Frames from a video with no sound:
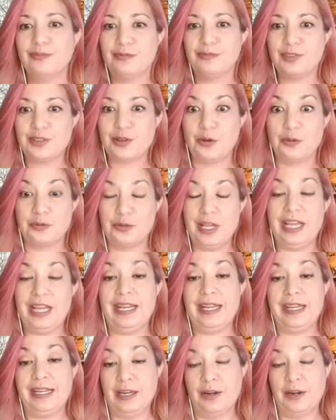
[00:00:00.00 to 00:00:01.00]
so
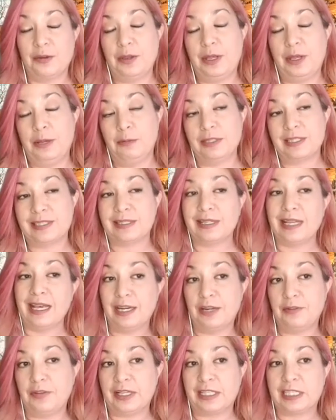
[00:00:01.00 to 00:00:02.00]
it was
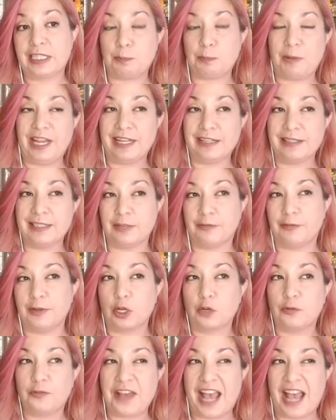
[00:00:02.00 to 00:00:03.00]
kind of expansive
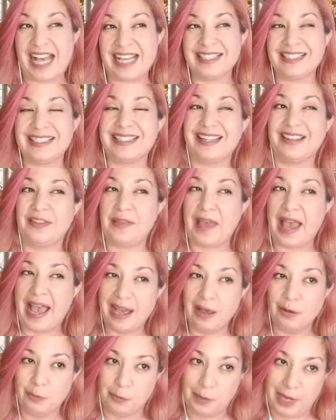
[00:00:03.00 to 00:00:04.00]
and fast in
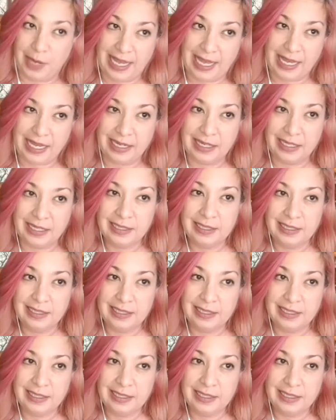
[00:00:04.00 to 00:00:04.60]
that way.